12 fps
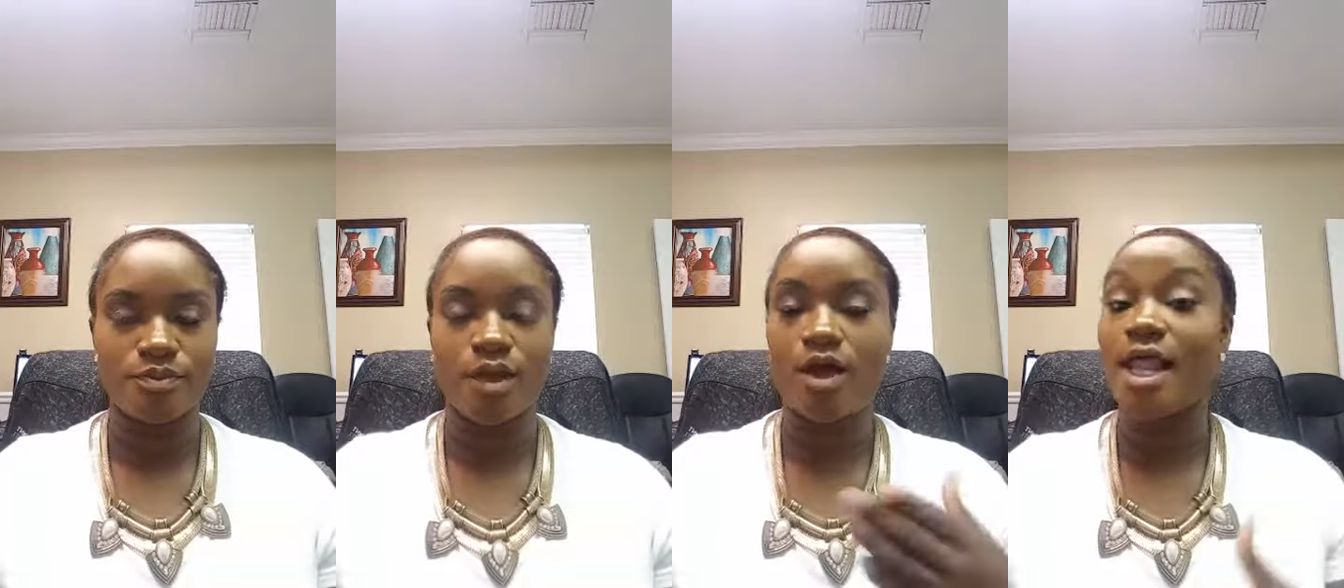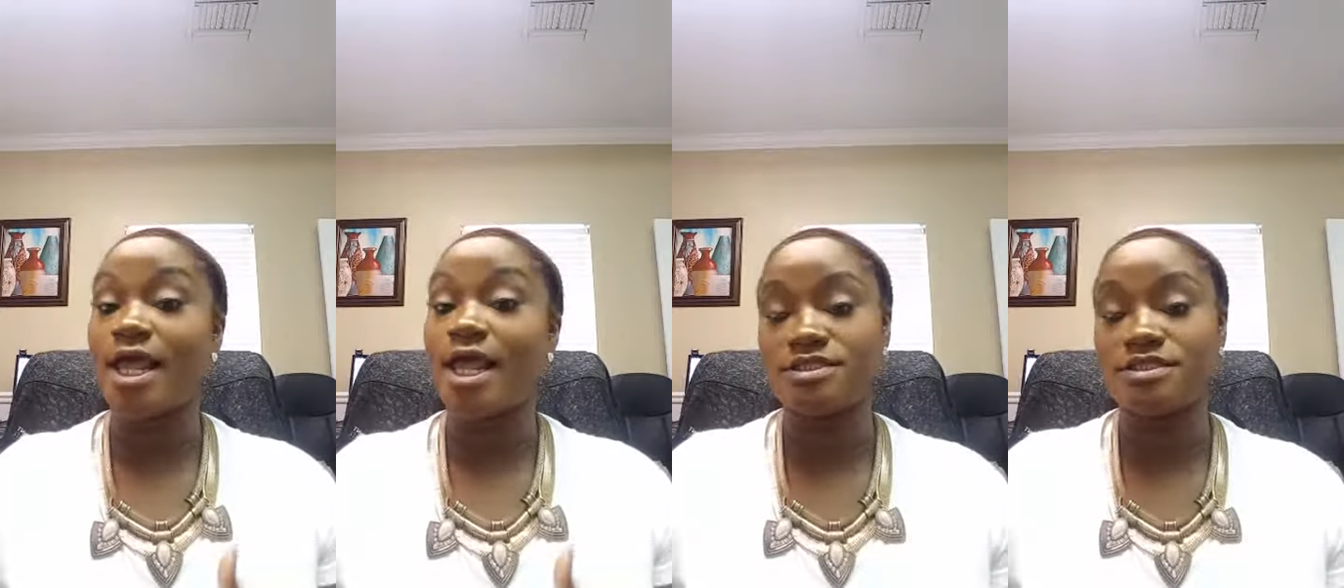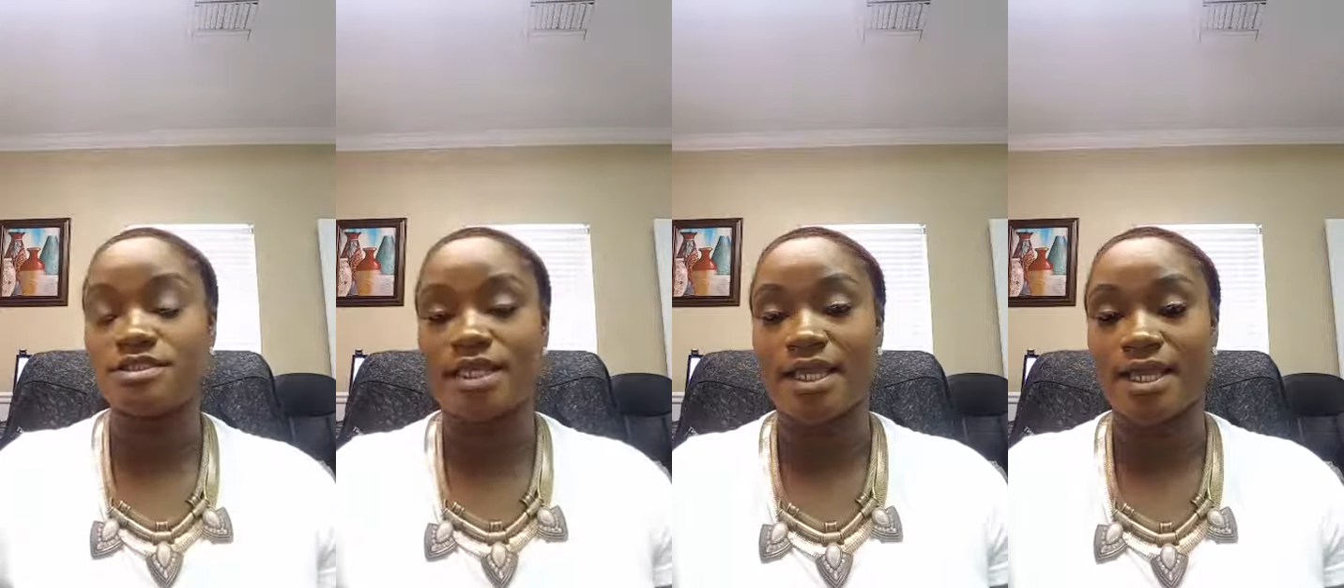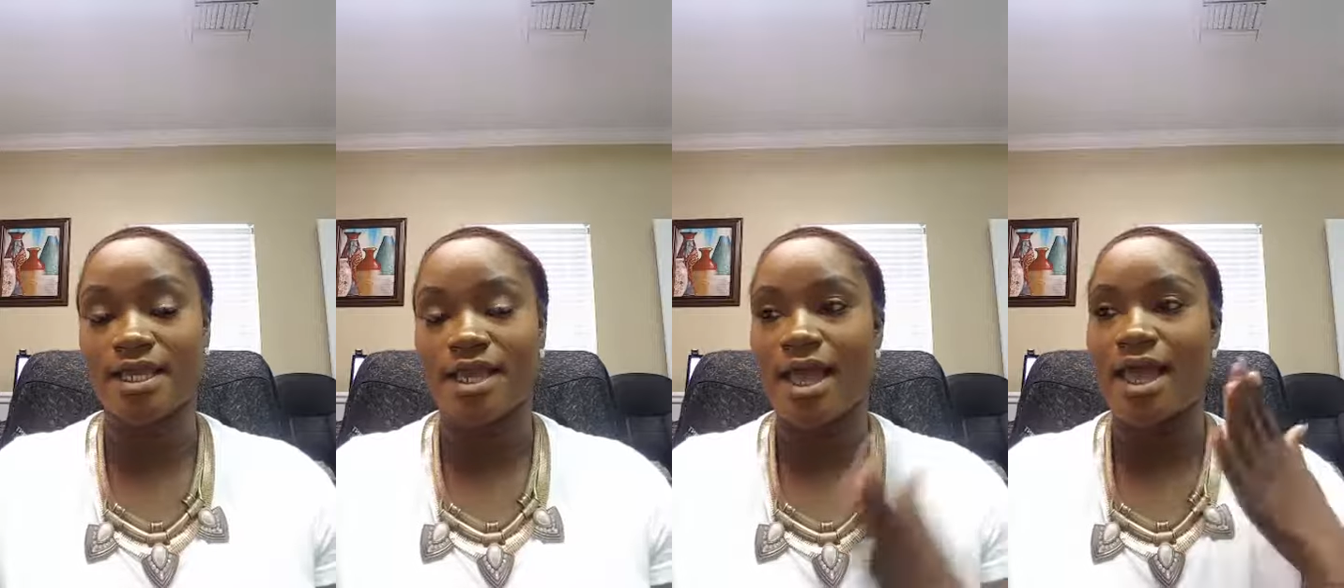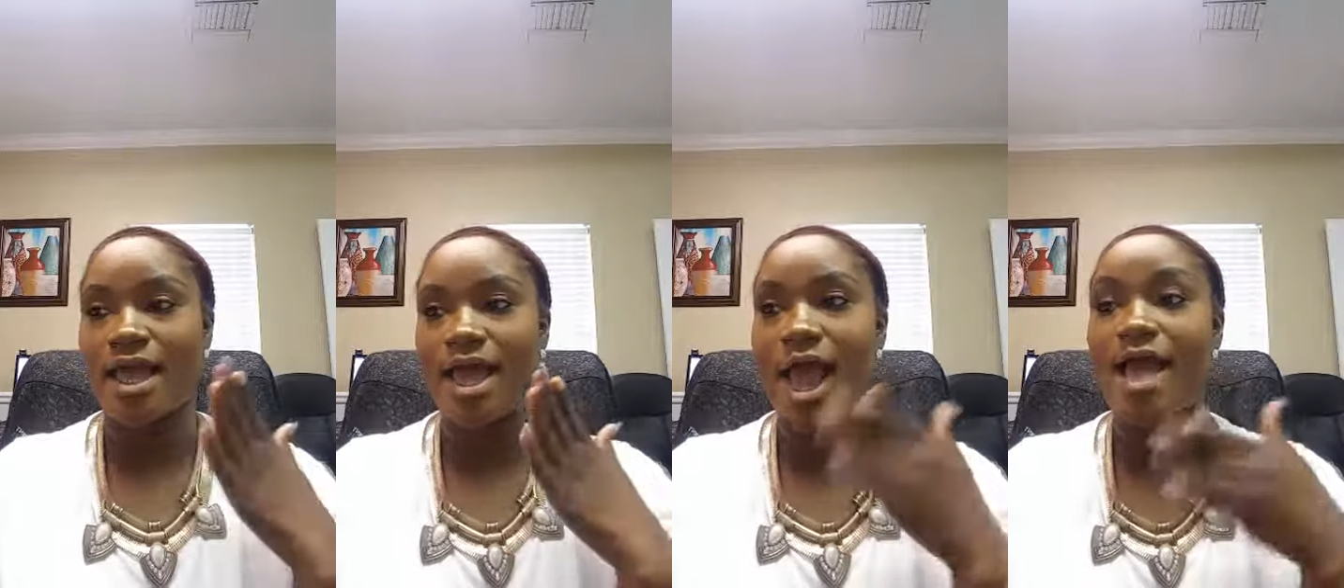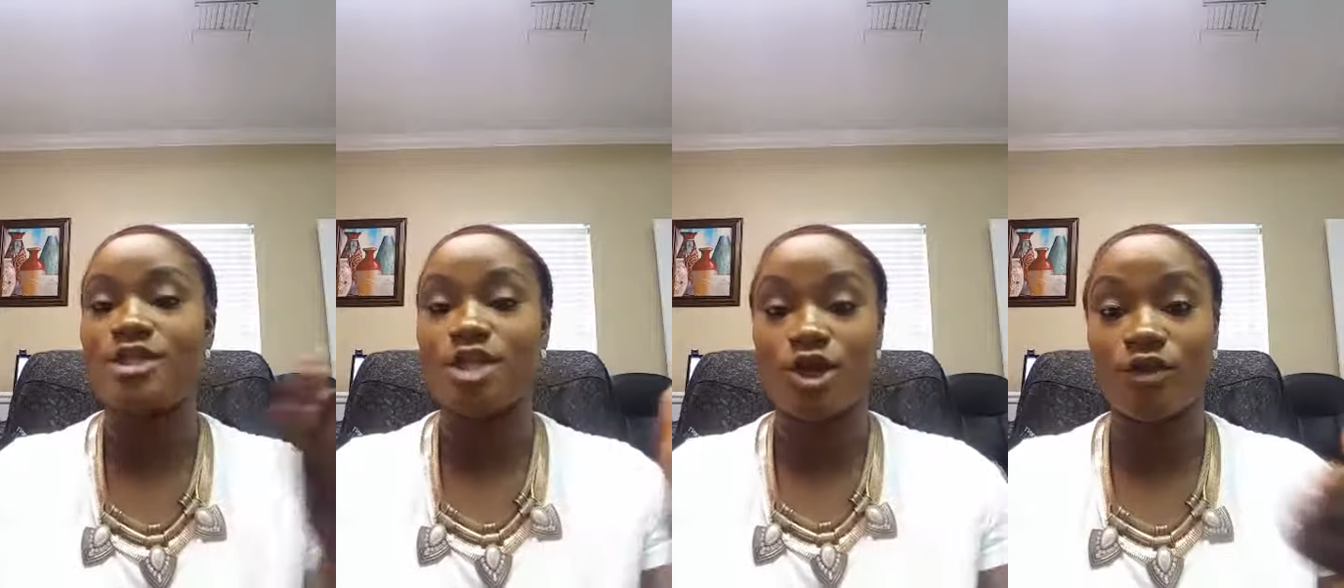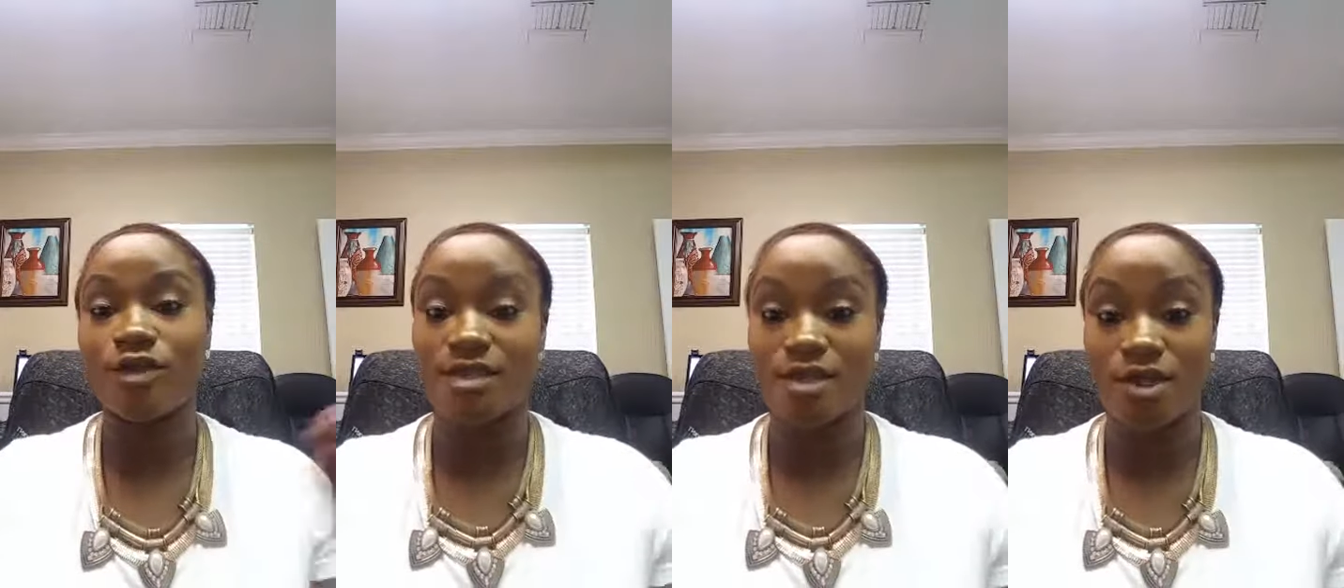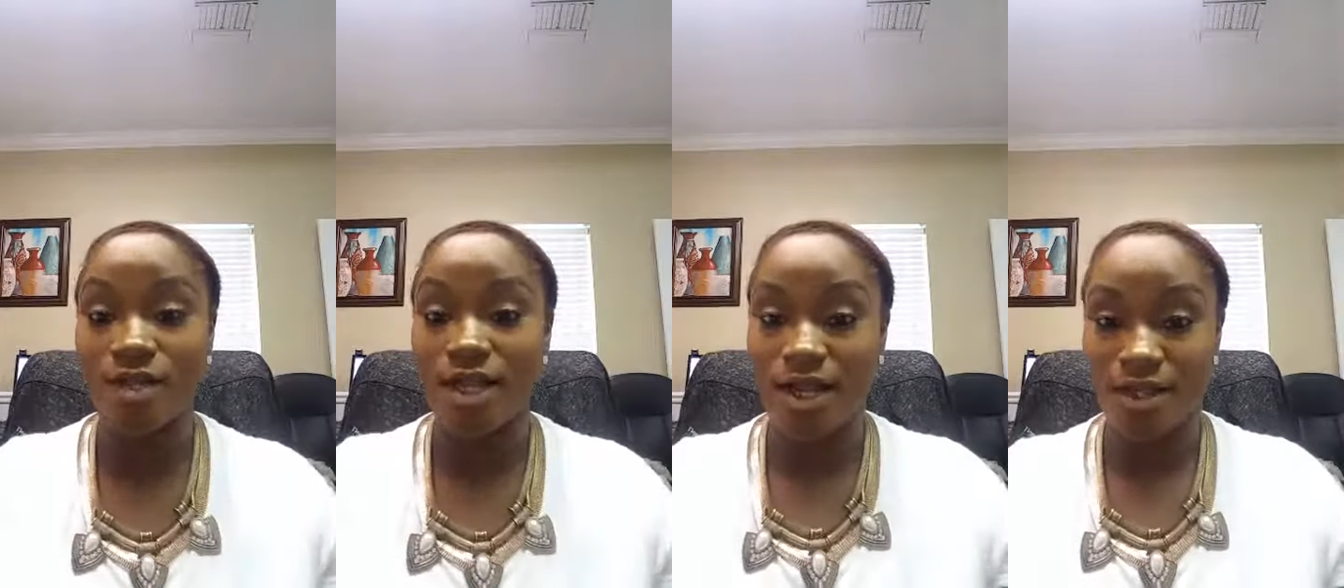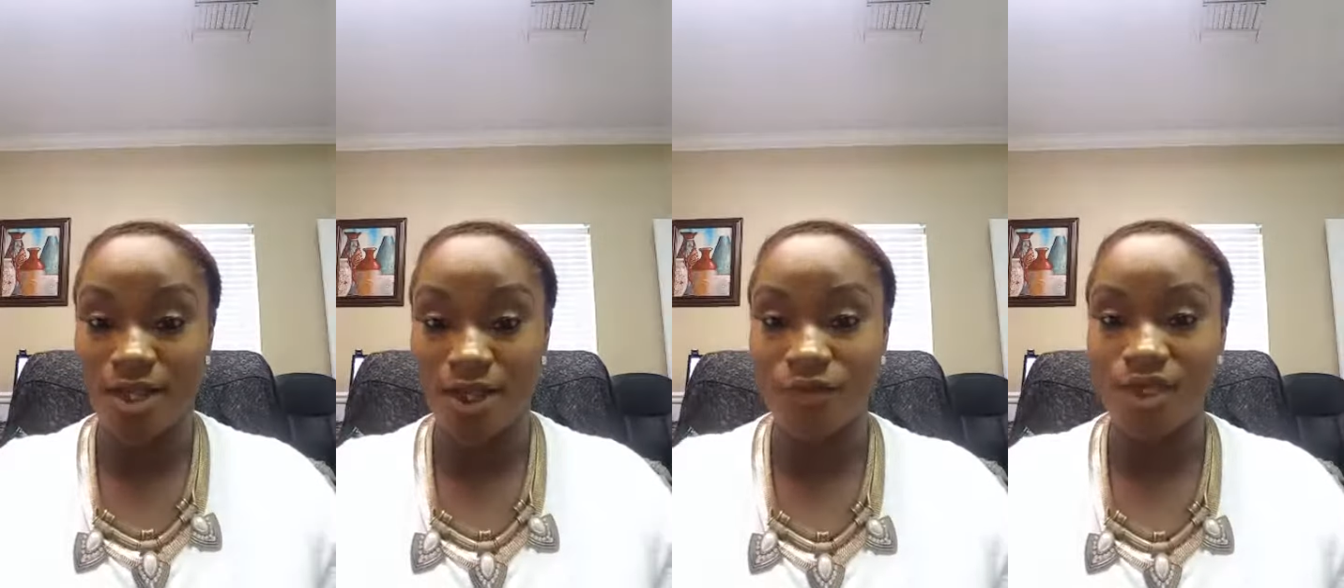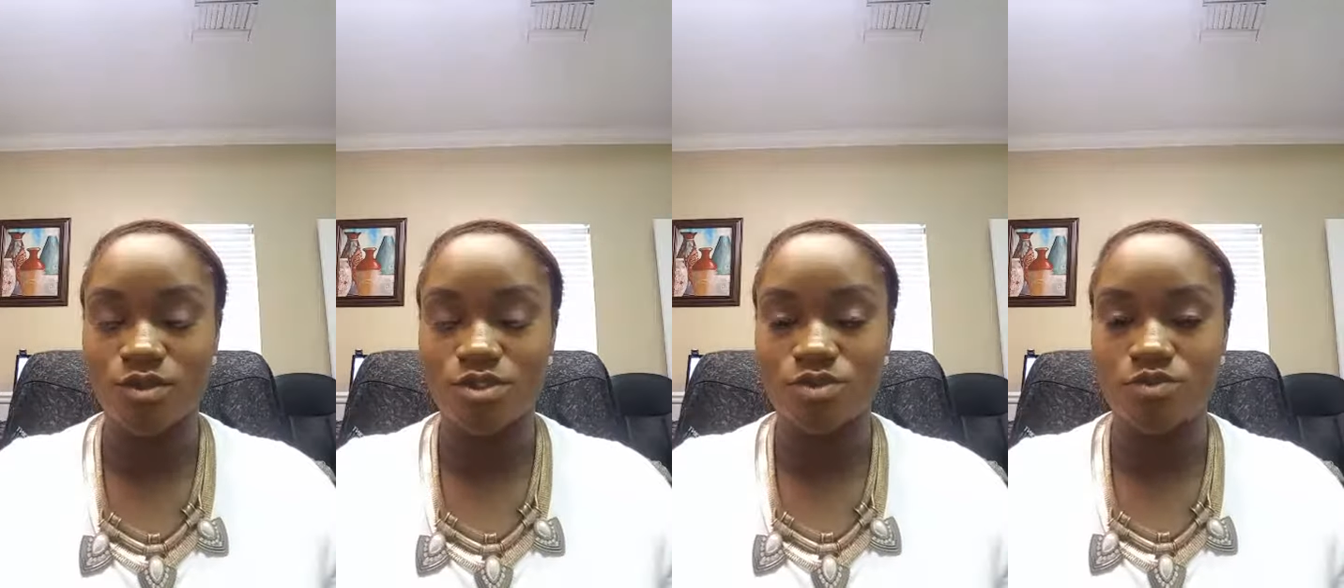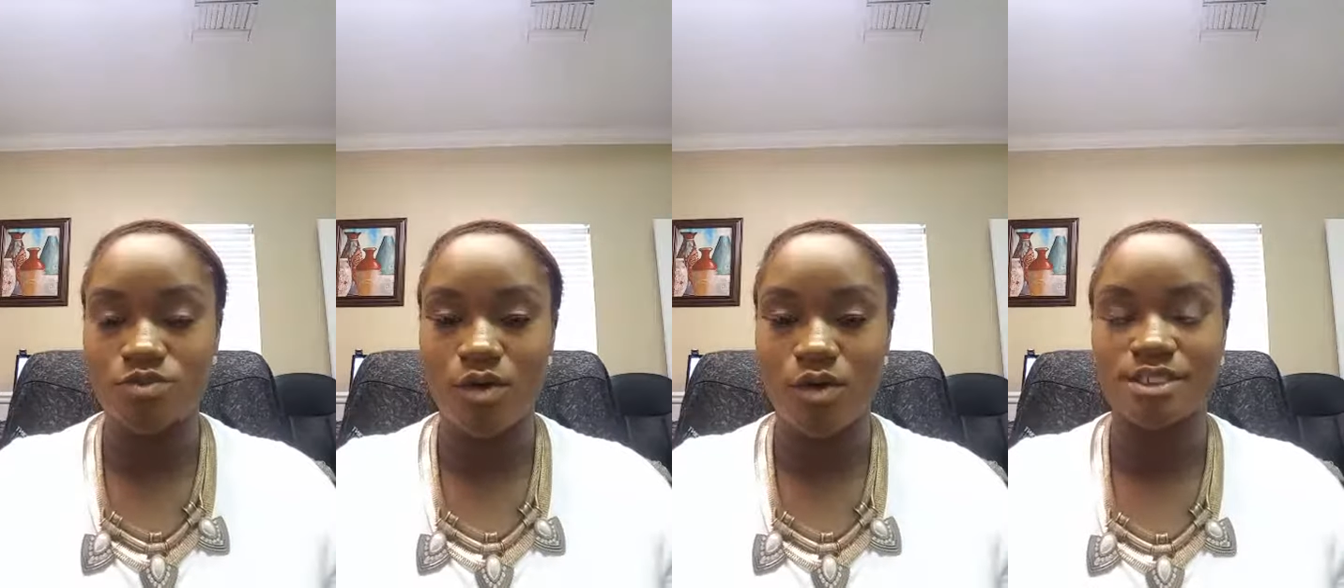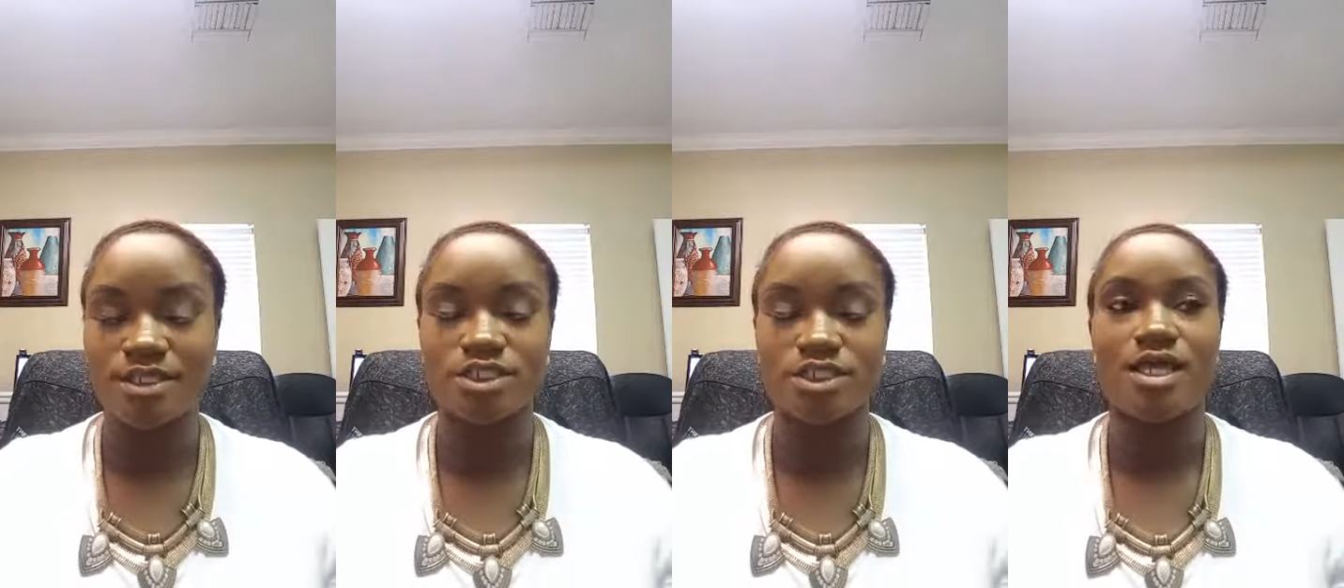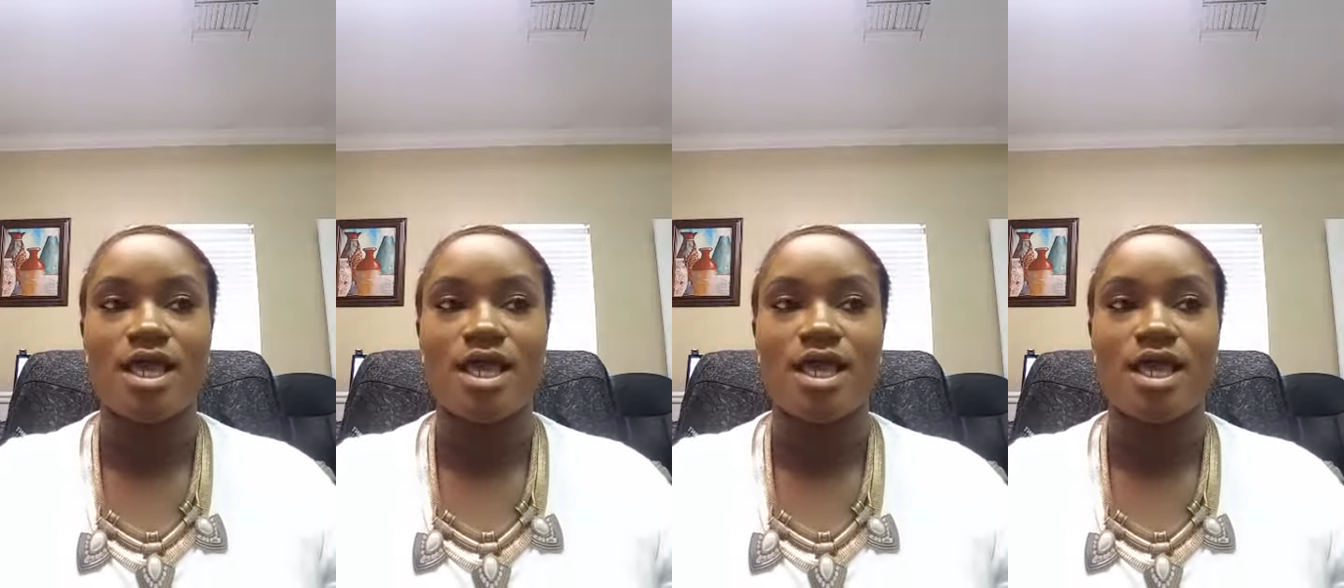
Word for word: oh, like I was saying, I know that I know that I know that he was watching.